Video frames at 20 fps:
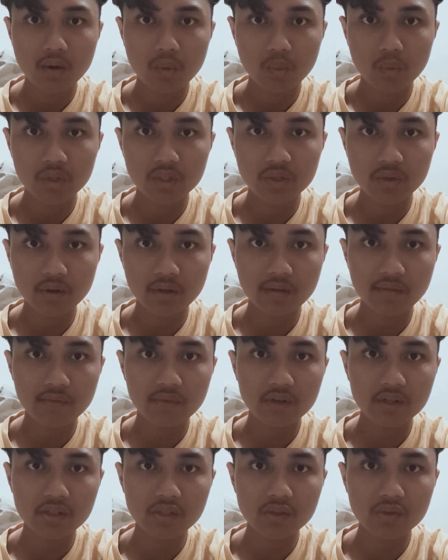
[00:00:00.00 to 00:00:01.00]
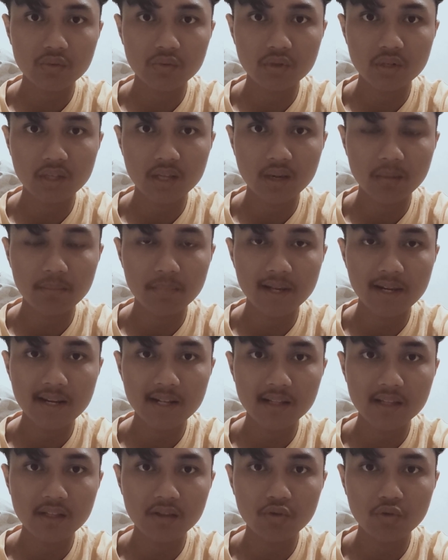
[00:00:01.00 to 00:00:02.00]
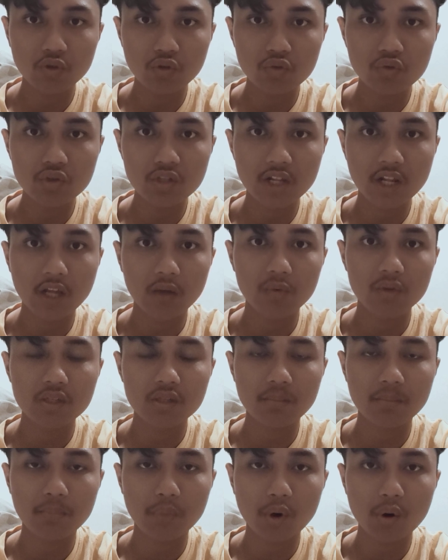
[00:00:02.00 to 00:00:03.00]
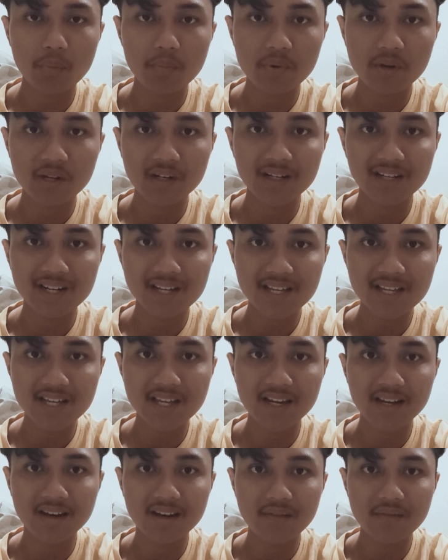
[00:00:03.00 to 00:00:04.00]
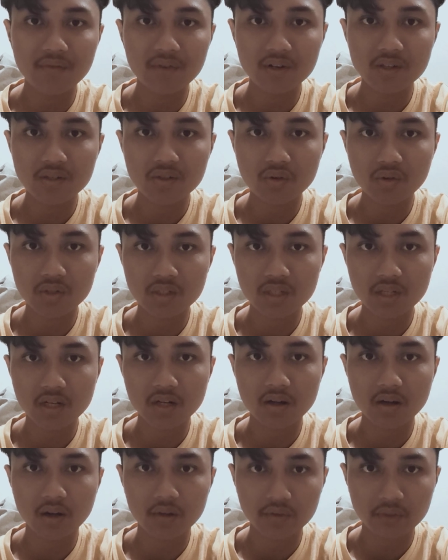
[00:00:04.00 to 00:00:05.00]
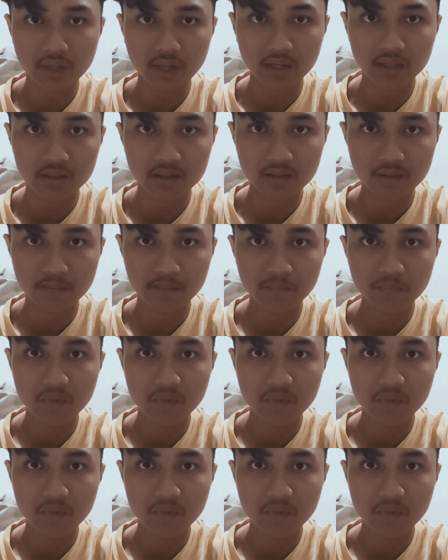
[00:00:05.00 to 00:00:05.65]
which refers to the ability to use language appropriately in different social contexts.